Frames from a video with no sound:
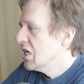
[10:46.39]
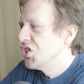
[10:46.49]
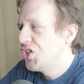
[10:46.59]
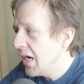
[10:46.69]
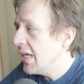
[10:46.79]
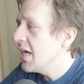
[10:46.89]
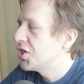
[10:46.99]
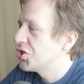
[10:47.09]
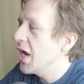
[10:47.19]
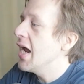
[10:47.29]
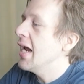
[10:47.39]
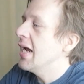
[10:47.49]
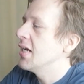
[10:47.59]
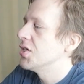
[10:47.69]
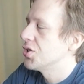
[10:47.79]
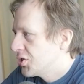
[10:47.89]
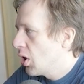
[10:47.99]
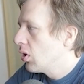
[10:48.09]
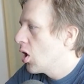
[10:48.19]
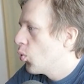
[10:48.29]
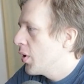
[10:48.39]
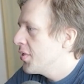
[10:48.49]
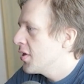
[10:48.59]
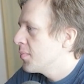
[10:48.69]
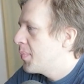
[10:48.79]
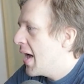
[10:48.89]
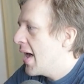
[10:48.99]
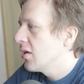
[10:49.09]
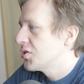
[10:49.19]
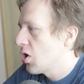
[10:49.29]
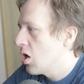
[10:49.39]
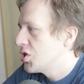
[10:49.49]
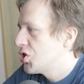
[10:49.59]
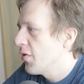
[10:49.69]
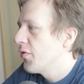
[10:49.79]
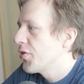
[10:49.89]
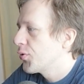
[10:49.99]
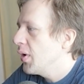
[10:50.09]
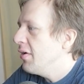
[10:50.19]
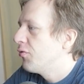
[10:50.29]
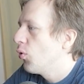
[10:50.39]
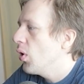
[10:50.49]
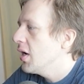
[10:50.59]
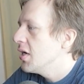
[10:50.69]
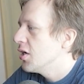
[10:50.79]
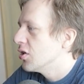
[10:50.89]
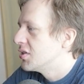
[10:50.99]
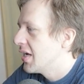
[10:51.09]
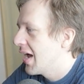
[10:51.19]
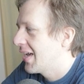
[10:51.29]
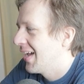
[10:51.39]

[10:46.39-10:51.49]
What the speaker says: Shady Exchange. Solo, when the battle starts, shuffle 3 void into your deck.